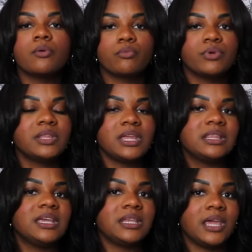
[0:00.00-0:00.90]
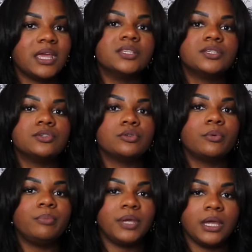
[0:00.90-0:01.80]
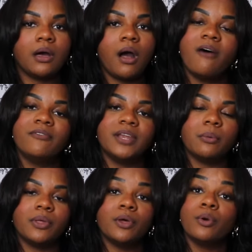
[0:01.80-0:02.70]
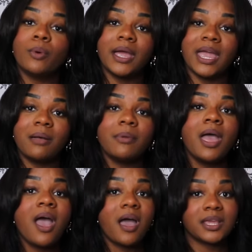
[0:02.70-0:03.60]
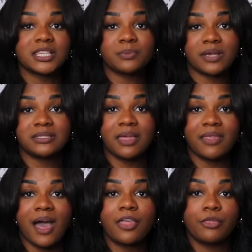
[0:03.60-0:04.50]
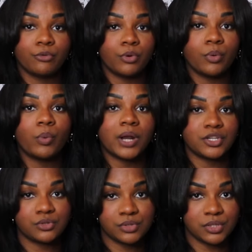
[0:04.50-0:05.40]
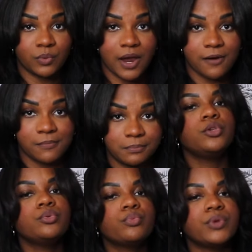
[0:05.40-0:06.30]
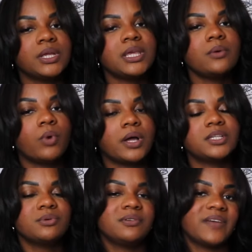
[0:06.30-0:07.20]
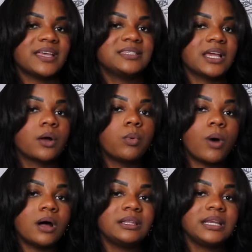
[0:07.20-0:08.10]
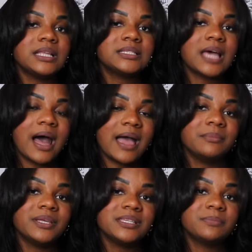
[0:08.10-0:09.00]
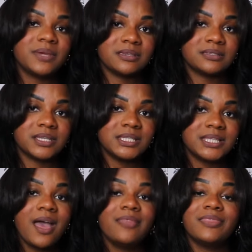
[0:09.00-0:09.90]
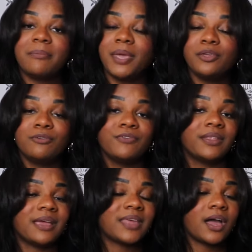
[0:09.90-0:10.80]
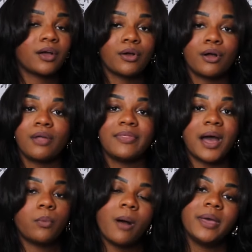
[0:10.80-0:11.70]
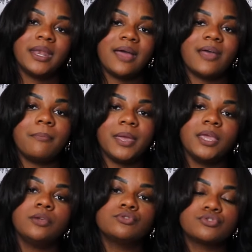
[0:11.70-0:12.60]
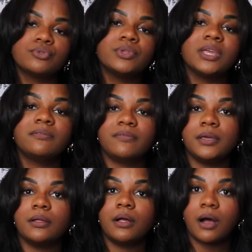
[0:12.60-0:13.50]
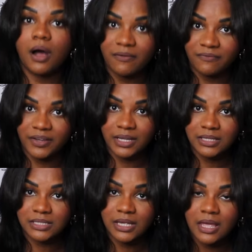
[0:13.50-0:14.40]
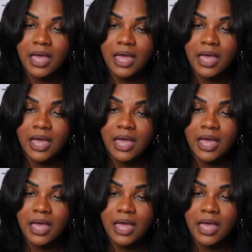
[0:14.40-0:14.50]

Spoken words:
Really leaning into being confident with who I am and expressing that through what I choose to wear. You really want to invest in quality, timeless pieces that make you feel like that girl, that woman, and that make you truly feel confident.